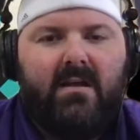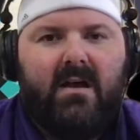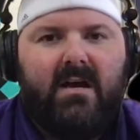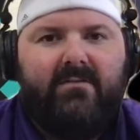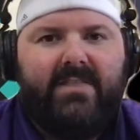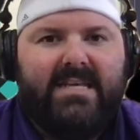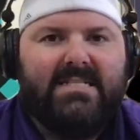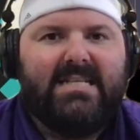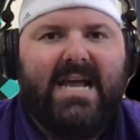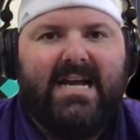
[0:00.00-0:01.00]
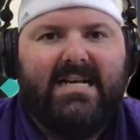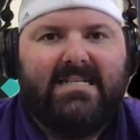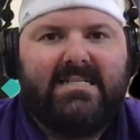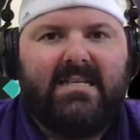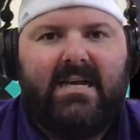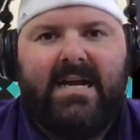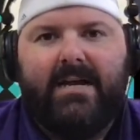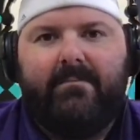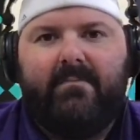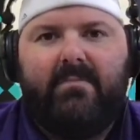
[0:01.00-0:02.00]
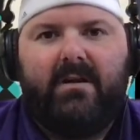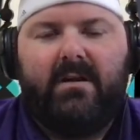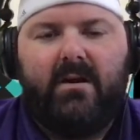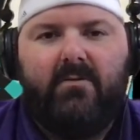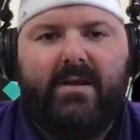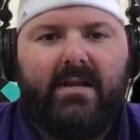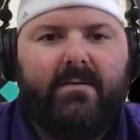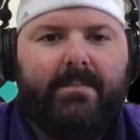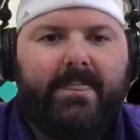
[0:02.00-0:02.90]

of this as I'm going.